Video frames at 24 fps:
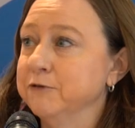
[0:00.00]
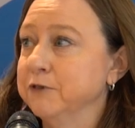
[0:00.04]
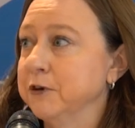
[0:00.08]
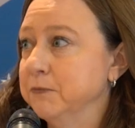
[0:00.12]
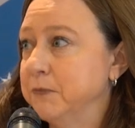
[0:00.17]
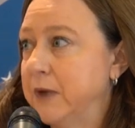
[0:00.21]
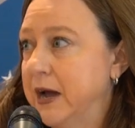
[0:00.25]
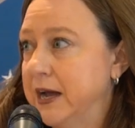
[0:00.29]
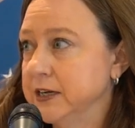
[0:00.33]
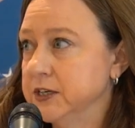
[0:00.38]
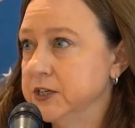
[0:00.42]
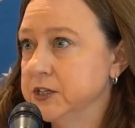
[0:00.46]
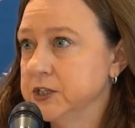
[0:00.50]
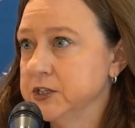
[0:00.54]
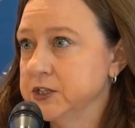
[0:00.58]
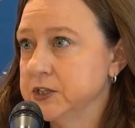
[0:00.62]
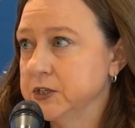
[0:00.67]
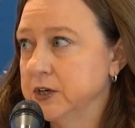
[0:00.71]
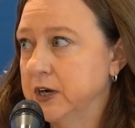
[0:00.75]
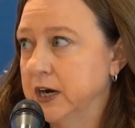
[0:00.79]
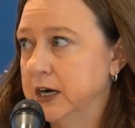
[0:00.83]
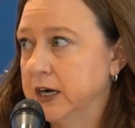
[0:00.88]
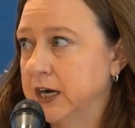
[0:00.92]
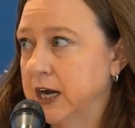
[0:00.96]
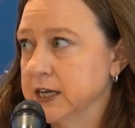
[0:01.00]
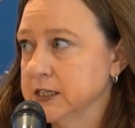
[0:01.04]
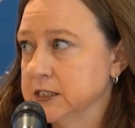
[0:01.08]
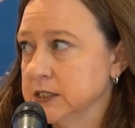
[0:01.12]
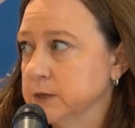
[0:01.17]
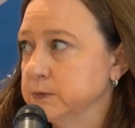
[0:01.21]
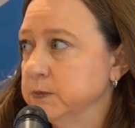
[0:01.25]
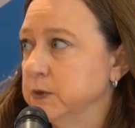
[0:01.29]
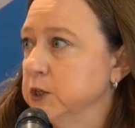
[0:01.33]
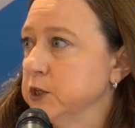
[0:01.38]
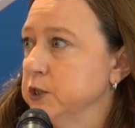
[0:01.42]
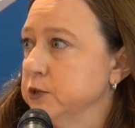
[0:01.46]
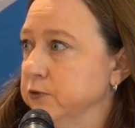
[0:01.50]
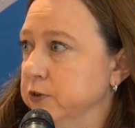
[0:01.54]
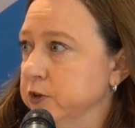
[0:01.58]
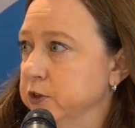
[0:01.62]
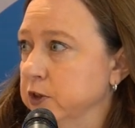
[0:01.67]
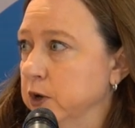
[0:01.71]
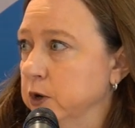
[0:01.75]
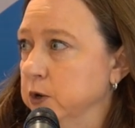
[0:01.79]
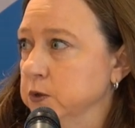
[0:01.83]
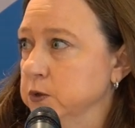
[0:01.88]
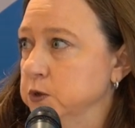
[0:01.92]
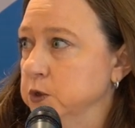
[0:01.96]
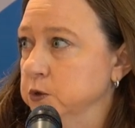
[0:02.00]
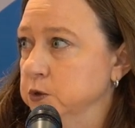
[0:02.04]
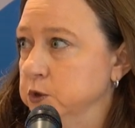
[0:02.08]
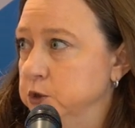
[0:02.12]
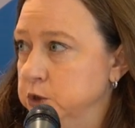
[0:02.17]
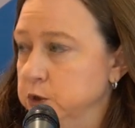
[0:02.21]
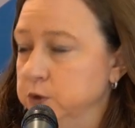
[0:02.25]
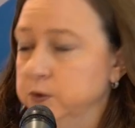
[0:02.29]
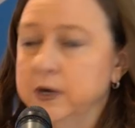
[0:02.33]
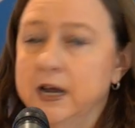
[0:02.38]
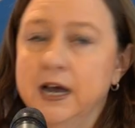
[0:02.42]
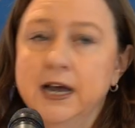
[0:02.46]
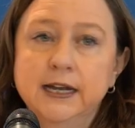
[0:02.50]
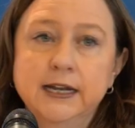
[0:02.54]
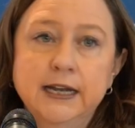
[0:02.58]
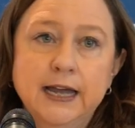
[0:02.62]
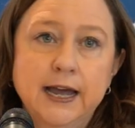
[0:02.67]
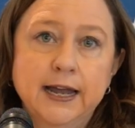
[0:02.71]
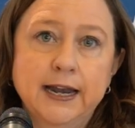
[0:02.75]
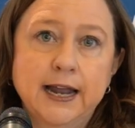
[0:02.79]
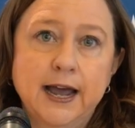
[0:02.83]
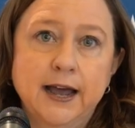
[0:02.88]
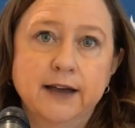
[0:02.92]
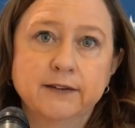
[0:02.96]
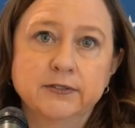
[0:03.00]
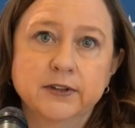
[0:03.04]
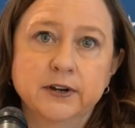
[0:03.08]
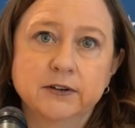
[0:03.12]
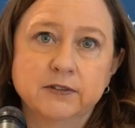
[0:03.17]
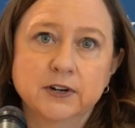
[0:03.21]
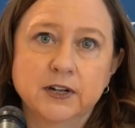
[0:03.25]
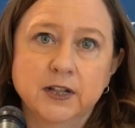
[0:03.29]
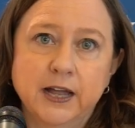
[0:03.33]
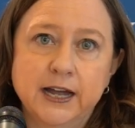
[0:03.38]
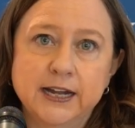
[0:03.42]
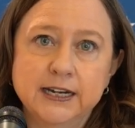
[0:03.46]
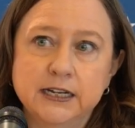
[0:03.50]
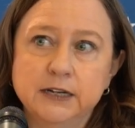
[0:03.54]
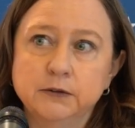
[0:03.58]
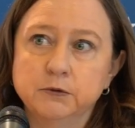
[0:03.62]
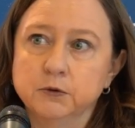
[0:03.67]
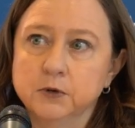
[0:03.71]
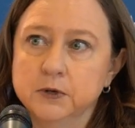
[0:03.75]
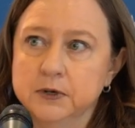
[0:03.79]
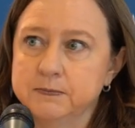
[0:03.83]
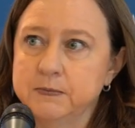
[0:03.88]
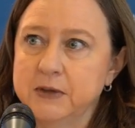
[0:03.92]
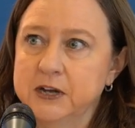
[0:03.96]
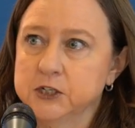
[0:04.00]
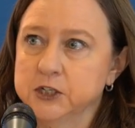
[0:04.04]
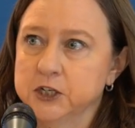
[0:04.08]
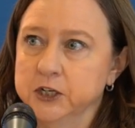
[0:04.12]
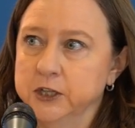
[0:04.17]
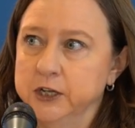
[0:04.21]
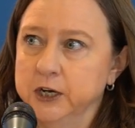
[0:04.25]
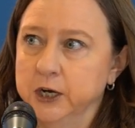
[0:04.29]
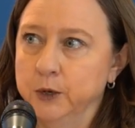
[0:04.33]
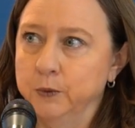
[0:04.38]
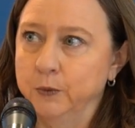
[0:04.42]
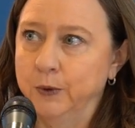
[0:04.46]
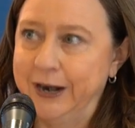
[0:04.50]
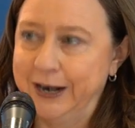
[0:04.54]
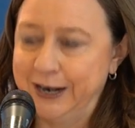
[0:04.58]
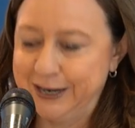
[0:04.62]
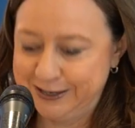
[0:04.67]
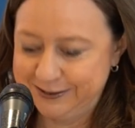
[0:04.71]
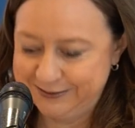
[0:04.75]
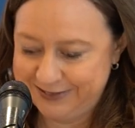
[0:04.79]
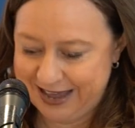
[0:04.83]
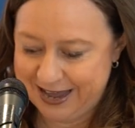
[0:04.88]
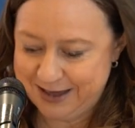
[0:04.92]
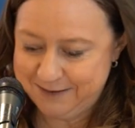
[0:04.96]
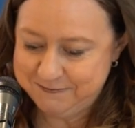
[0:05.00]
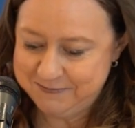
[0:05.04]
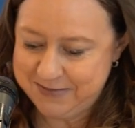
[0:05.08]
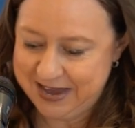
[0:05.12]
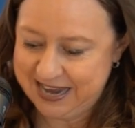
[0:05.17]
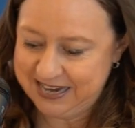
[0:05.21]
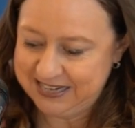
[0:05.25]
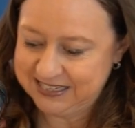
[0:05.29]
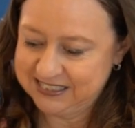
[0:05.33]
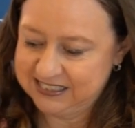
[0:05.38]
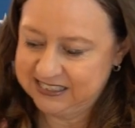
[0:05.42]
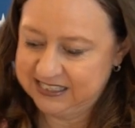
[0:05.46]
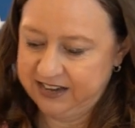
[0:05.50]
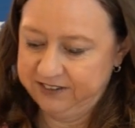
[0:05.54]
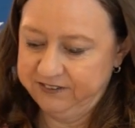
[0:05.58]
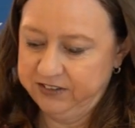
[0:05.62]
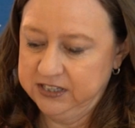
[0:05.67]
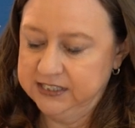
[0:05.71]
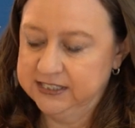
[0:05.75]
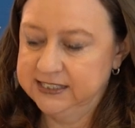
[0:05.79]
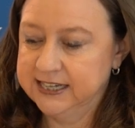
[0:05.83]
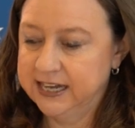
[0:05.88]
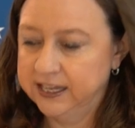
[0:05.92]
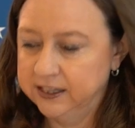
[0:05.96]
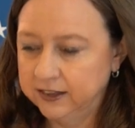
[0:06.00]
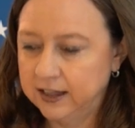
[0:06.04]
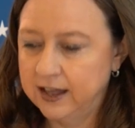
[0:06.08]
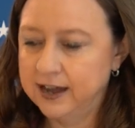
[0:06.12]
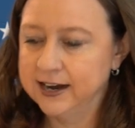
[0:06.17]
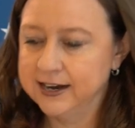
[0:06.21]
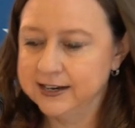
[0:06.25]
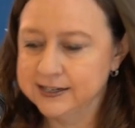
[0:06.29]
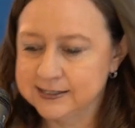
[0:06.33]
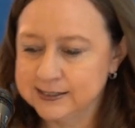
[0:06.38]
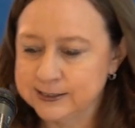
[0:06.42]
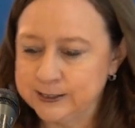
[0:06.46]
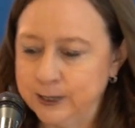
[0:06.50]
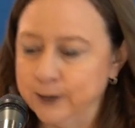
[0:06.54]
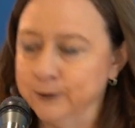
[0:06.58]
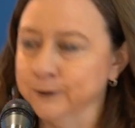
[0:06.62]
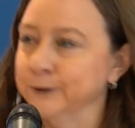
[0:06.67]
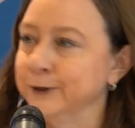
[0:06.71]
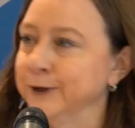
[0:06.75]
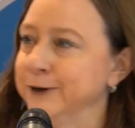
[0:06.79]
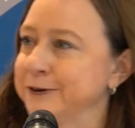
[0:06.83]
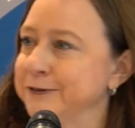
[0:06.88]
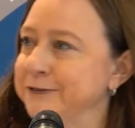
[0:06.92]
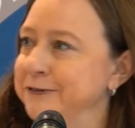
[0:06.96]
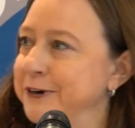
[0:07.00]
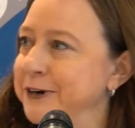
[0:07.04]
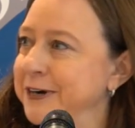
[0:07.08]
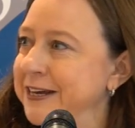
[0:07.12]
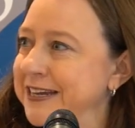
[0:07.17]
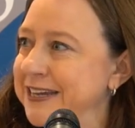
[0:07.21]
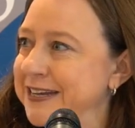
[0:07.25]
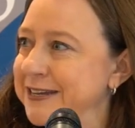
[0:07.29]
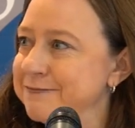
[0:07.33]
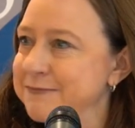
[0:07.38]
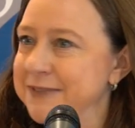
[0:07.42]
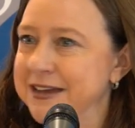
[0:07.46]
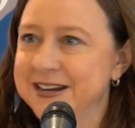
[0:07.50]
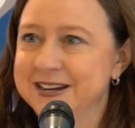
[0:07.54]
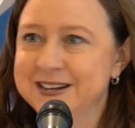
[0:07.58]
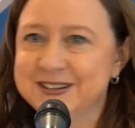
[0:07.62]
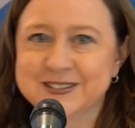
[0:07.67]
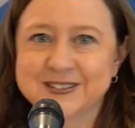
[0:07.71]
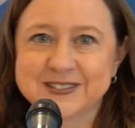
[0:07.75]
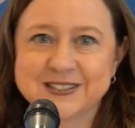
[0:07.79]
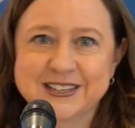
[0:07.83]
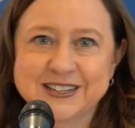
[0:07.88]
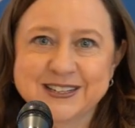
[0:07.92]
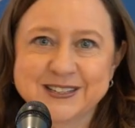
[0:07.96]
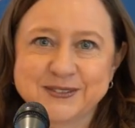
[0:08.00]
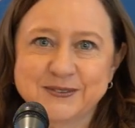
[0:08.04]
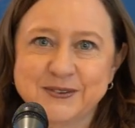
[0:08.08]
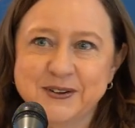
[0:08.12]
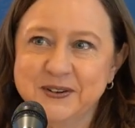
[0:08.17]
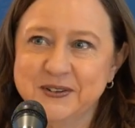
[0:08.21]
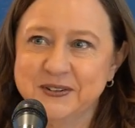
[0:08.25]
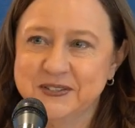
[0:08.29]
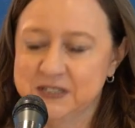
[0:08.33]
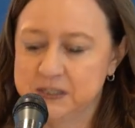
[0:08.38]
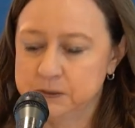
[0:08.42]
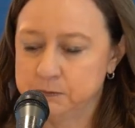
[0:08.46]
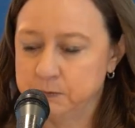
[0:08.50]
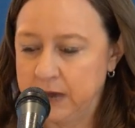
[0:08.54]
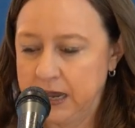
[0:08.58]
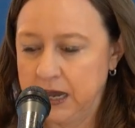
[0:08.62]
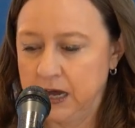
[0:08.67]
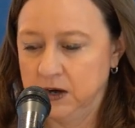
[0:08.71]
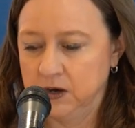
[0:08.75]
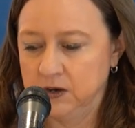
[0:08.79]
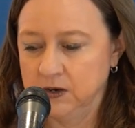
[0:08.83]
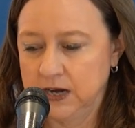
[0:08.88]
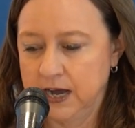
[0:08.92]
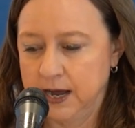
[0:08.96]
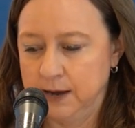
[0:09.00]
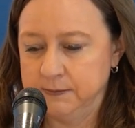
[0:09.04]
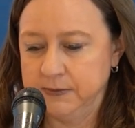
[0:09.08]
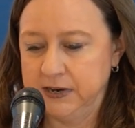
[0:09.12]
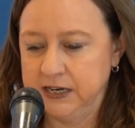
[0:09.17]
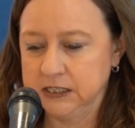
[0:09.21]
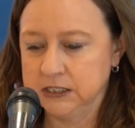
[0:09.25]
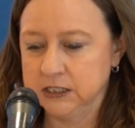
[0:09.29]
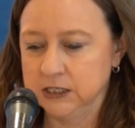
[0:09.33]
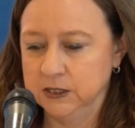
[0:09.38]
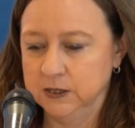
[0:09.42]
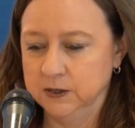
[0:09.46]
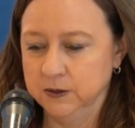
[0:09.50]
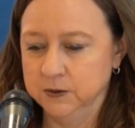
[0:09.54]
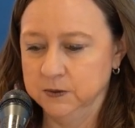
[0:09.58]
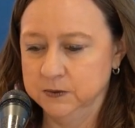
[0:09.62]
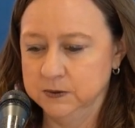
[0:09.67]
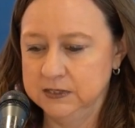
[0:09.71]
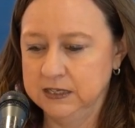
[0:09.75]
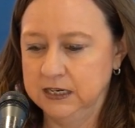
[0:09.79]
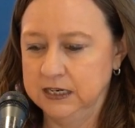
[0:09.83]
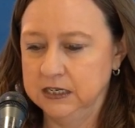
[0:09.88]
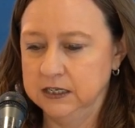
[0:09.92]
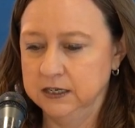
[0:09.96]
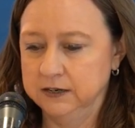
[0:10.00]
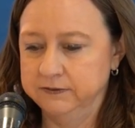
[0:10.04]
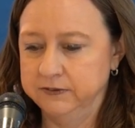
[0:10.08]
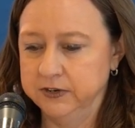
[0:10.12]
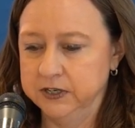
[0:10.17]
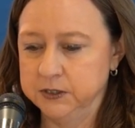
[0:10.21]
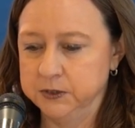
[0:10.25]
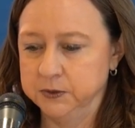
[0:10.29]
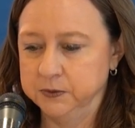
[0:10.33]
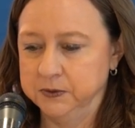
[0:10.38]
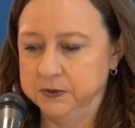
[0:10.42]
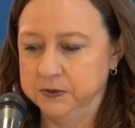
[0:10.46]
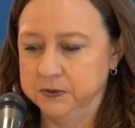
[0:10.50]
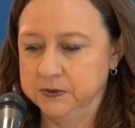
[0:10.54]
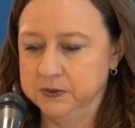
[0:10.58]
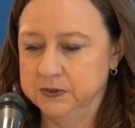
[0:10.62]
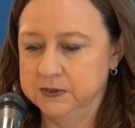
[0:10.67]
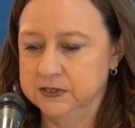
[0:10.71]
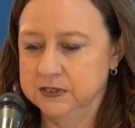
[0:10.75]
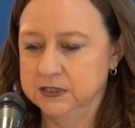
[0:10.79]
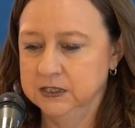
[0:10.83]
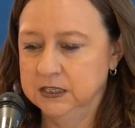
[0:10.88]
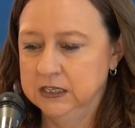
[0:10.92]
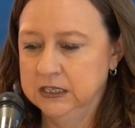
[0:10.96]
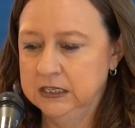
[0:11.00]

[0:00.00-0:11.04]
reminders to our customers for those who do not yet have their Real ID. We want to make sure they're aware of that May 7th deadline, so look for emails as well as mail coming to those individuals.